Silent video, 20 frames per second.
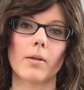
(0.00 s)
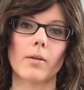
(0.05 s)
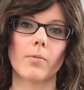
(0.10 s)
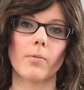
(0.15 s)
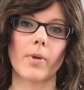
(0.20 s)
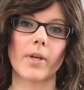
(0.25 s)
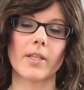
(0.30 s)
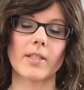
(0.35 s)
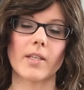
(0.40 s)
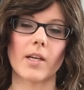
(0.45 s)

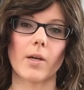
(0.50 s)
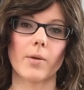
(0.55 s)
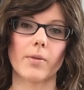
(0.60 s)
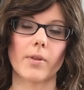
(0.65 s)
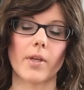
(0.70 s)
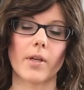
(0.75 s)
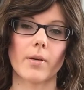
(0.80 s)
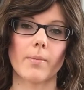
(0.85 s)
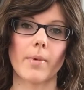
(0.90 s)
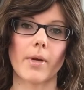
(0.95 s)
wigs out
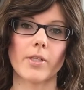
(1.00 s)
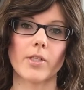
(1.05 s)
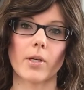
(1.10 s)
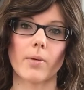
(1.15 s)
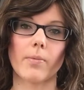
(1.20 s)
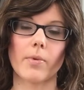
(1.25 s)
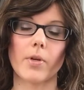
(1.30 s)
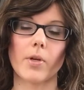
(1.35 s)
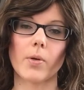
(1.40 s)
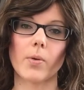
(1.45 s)
there by
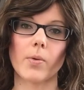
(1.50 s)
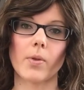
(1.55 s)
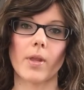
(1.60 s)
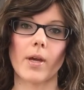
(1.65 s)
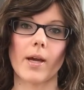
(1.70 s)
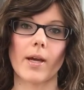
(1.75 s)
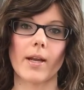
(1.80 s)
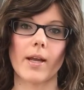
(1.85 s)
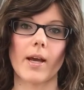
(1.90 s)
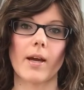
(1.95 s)
Jon Renau
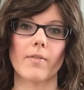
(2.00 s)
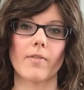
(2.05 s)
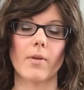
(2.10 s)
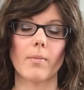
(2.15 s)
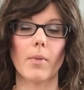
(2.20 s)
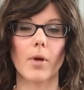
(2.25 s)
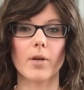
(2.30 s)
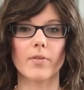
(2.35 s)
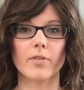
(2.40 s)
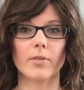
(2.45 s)
that have the
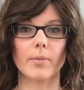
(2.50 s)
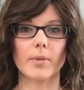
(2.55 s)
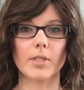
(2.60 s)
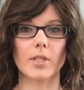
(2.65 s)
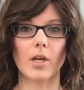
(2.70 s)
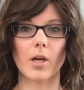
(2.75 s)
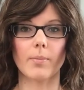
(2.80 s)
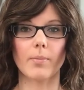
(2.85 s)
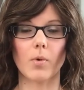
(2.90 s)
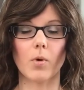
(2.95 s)
monofilament
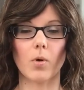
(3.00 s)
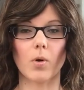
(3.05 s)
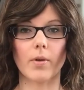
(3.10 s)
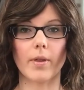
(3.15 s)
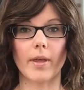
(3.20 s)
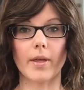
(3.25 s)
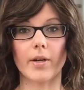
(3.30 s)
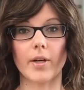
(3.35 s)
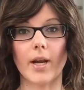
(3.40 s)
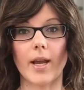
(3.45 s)
top or
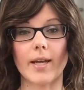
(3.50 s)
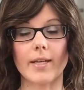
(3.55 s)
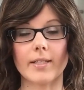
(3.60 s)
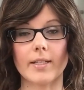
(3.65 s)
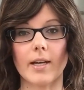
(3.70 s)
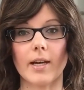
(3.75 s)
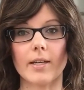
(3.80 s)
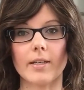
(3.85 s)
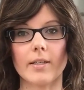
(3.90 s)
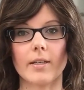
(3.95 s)
that are hand
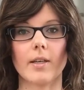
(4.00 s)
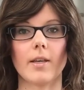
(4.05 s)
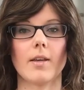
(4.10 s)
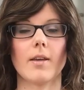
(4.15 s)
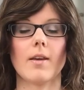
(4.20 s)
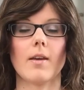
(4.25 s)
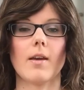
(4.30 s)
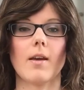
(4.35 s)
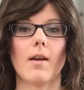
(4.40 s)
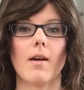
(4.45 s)
tied.
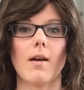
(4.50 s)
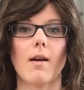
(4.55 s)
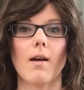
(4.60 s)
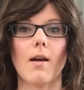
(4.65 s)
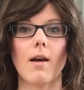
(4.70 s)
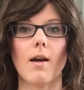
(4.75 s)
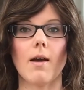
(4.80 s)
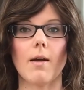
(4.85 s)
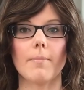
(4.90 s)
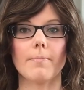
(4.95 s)

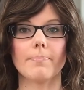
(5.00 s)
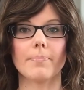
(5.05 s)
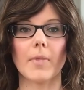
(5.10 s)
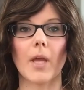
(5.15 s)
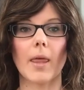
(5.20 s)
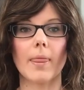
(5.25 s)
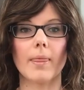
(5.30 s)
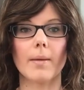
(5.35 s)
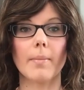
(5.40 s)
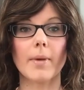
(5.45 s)

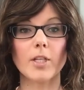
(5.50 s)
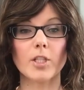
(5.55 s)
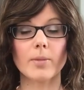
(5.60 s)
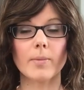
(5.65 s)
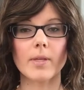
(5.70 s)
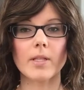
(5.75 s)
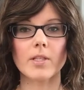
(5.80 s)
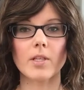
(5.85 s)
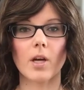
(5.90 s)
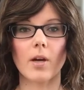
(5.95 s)
The
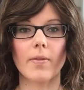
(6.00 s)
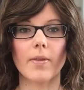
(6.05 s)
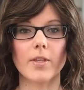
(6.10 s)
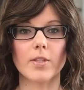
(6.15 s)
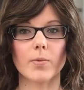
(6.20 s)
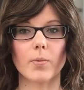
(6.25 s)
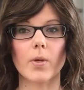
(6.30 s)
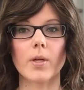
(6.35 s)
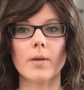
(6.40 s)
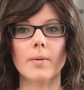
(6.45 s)
measurements on
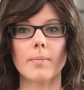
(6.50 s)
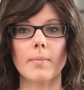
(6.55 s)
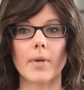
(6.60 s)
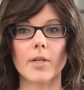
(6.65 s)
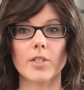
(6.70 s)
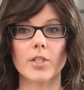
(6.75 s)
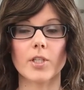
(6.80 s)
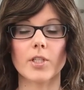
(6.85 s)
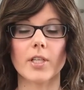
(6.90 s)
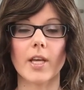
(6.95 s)
this one
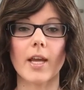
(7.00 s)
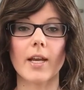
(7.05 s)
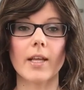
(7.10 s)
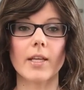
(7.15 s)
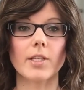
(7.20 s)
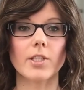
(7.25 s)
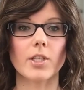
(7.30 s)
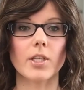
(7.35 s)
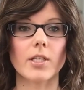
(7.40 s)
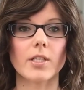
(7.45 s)
measure 10
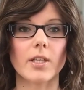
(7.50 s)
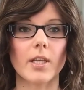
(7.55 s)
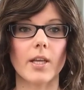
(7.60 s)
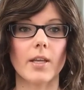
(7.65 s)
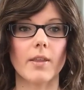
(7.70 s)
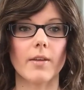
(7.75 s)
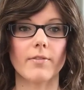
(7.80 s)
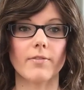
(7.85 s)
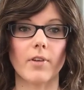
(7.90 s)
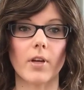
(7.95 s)
inches
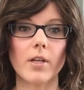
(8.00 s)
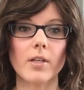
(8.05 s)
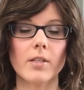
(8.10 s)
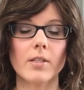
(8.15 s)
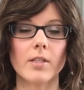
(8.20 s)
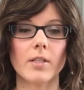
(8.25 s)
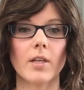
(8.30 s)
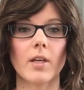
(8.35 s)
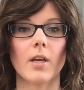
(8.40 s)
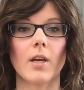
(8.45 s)
in the
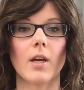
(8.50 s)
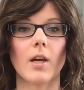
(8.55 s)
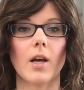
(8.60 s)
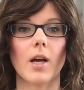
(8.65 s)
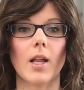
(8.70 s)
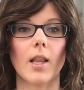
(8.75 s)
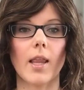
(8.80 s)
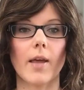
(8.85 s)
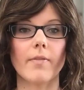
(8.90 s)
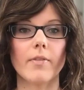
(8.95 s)
front,
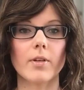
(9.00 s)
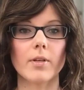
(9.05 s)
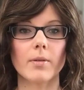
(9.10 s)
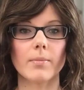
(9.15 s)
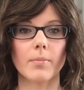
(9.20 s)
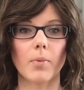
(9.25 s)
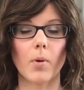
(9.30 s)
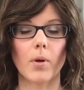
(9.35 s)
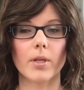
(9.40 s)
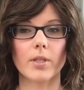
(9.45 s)

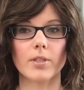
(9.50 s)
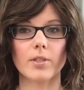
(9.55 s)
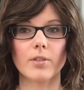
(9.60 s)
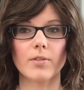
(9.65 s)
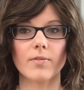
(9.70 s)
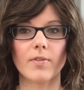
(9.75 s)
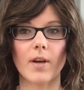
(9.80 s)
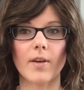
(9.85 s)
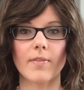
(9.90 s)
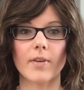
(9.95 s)

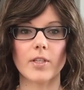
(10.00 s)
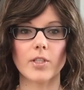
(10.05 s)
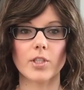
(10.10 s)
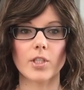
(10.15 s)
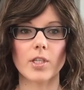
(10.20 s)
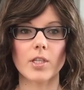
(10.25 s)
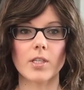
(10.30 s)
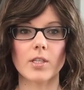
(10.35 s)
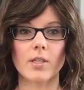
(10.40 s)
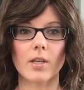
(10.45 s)
11.25
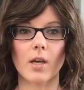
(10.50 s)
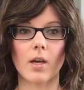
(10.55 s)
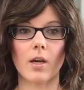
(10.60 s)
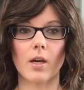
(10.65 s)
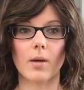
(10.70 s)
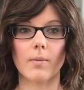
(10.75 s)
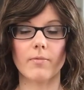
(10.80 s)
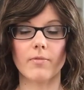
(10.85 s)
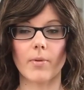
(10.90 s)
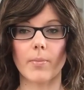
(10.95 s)
inches
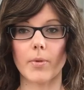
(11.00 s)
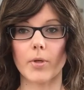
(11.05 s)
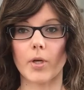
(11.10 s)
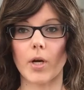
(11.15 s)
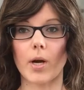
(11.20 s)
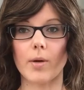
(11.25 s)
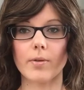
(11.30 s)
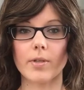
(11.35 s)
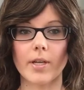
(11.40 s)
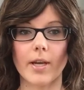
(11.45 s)
from the
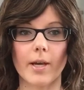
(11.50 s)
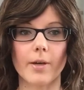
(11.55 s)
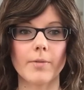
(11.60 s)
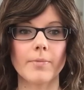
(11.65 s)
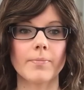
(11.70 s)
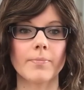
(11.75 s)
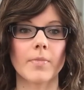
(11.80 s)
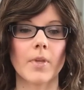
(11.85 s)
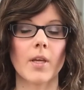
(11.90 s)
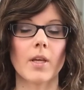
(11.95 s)
crown
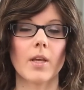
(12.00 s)
down,